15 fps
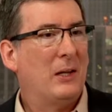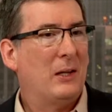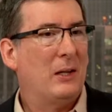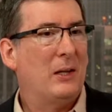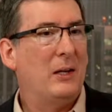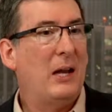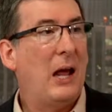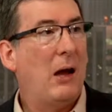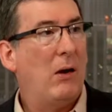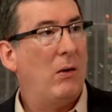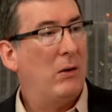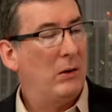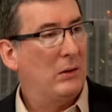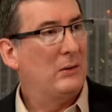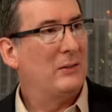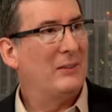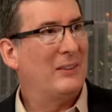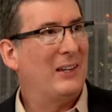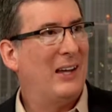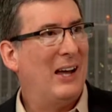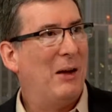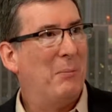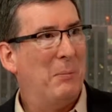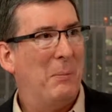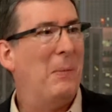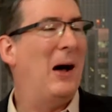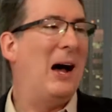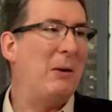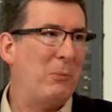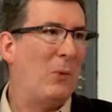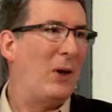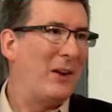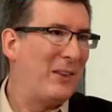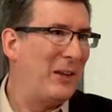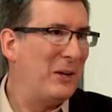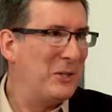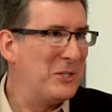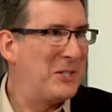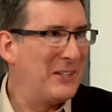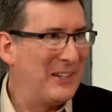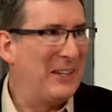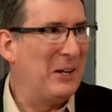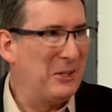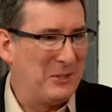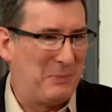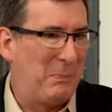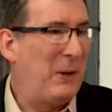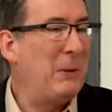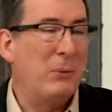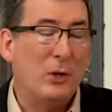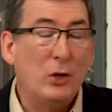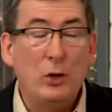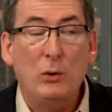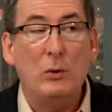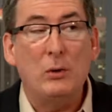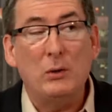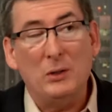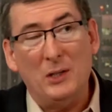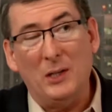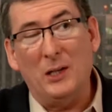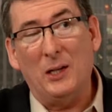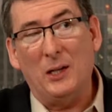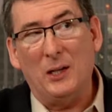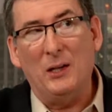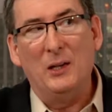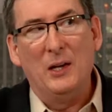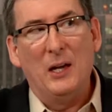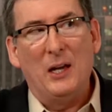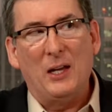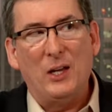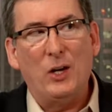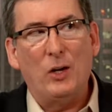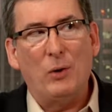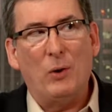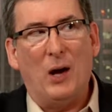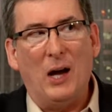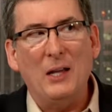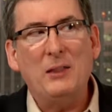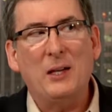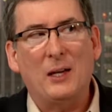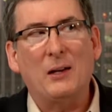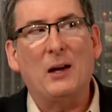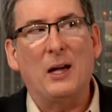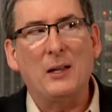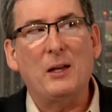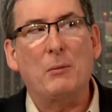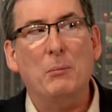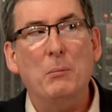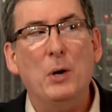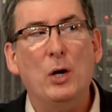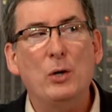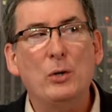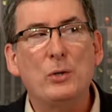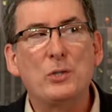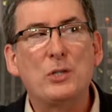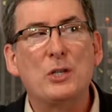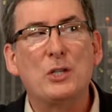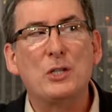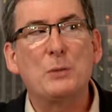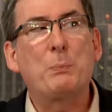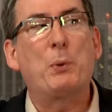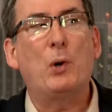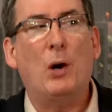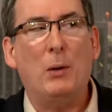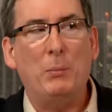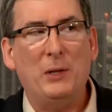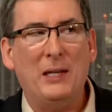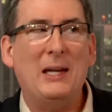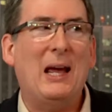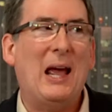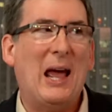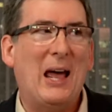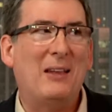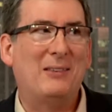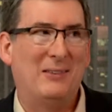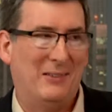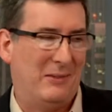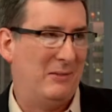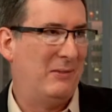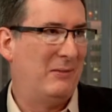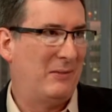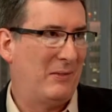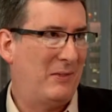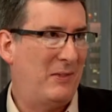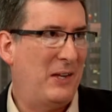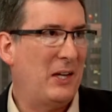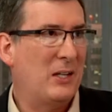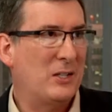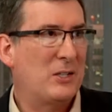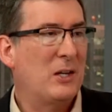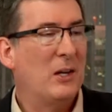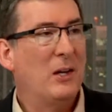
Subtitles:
Now, I'm one of those people who, I think Moses probably had things